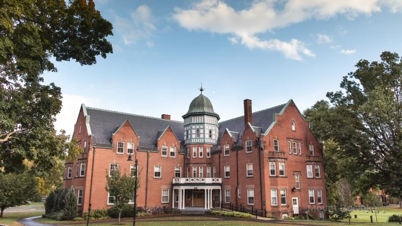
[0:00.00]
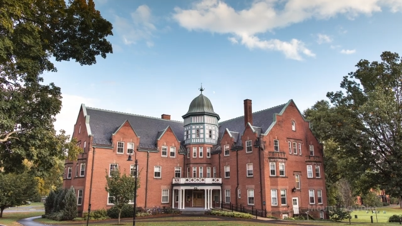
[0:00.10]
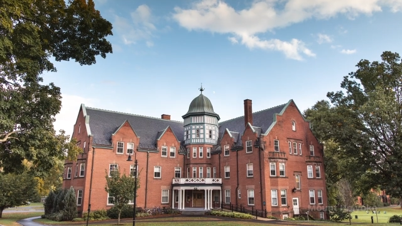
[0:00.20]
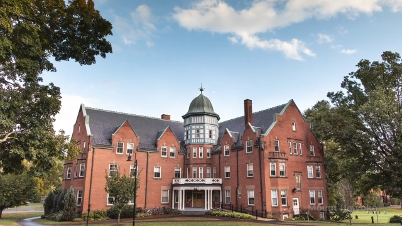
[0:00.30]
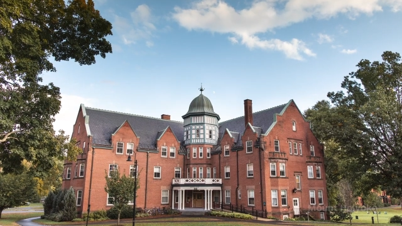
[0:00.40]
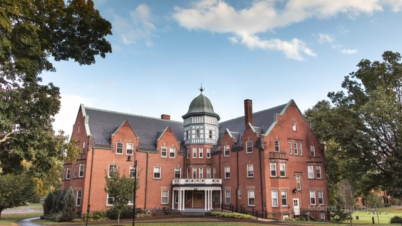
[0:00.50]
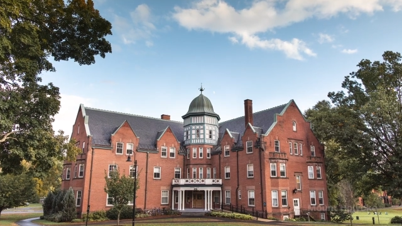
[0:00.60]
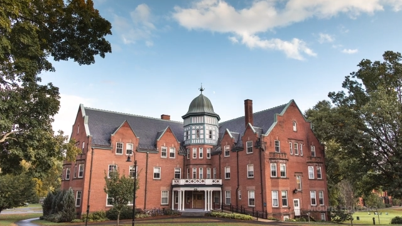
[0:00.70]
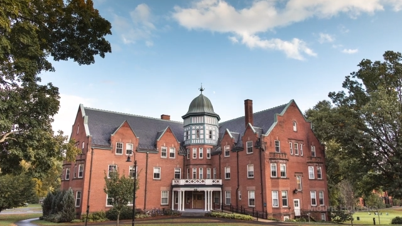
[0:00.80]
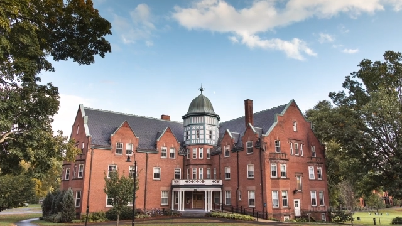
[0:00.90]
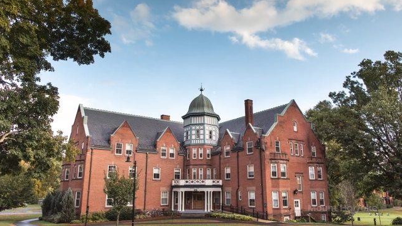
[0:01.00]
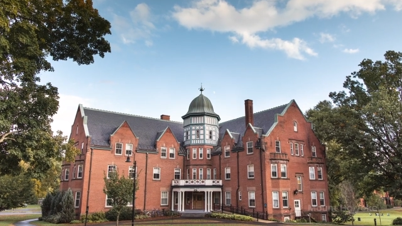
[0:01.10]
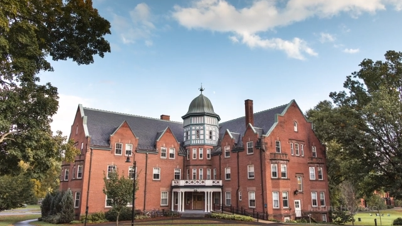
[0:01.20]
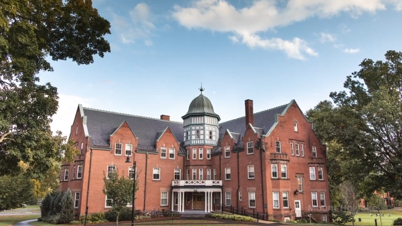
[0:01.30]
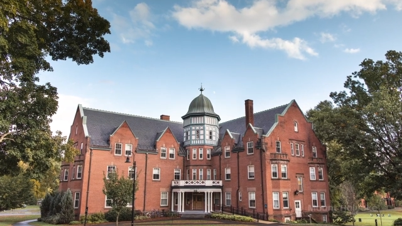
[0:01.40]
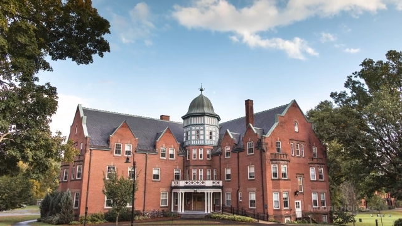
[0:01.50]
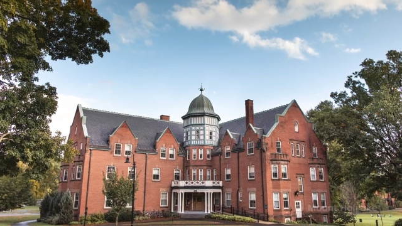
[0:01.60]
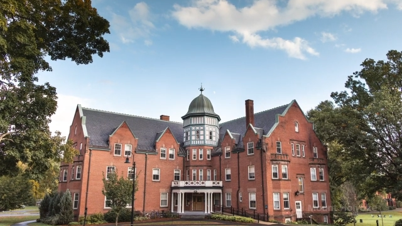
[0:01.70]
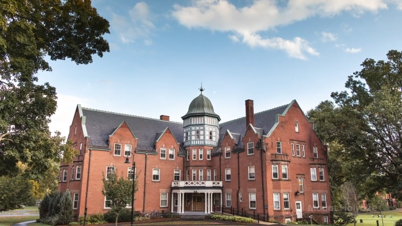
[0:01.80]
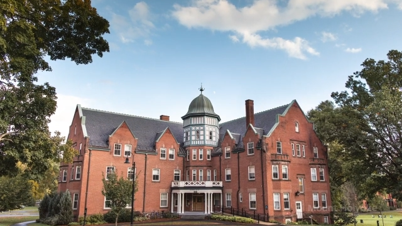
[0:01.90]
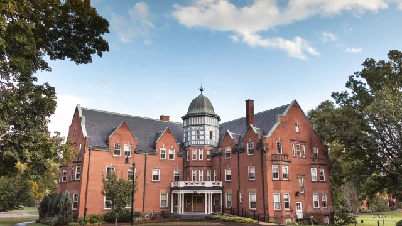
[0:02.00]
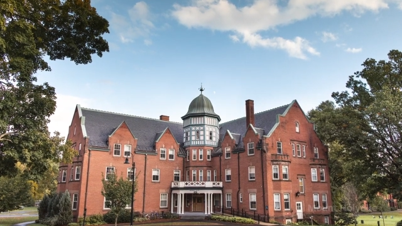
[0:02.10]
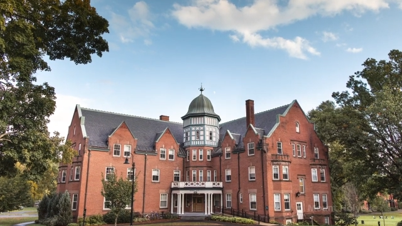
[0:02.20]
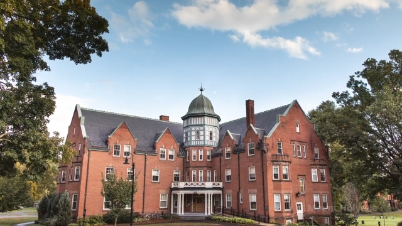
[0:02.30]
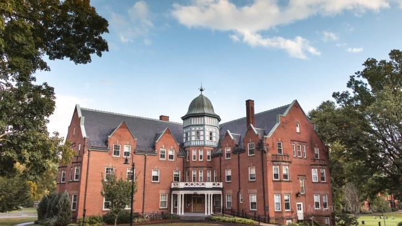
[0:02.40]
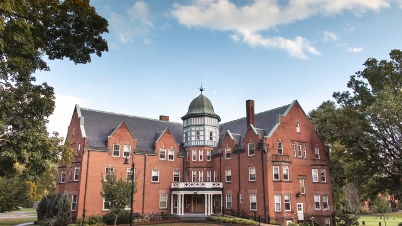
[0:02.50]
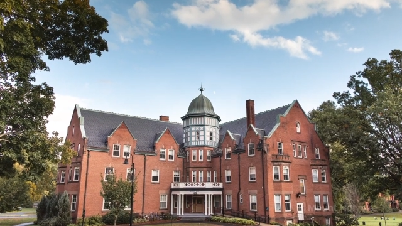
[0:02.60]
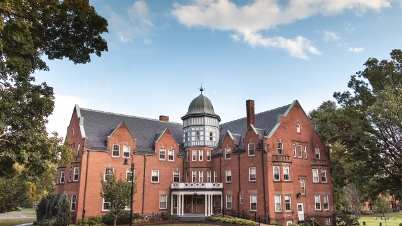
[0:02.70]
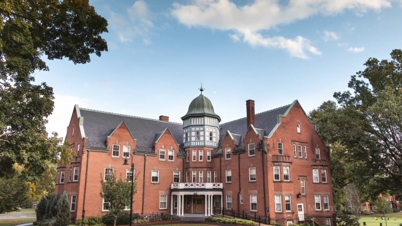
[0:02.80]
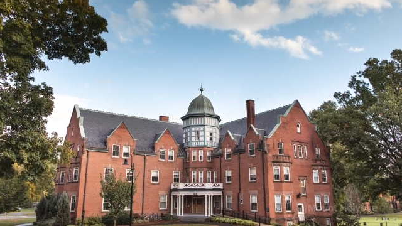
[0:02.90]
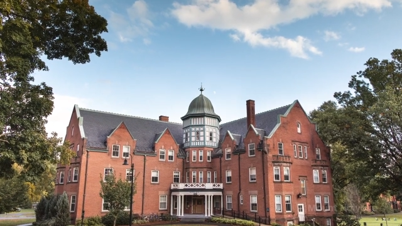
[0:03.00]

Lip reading: (no speaker visible)